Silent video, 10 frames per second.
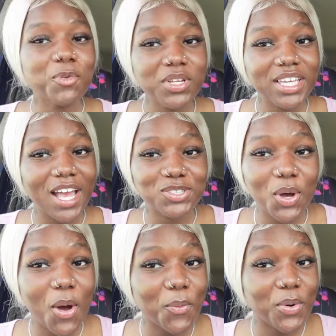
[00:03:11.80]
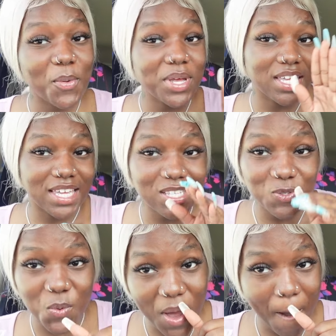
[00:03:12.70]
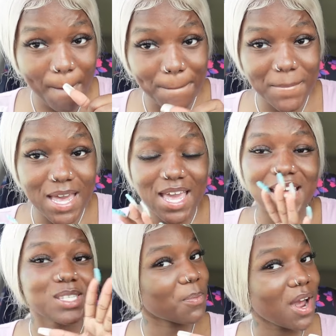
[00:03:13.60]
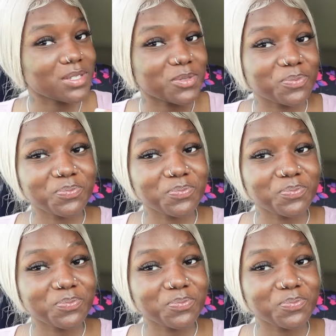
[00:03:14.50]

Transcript: don't really catch all when we get to him and surprise him.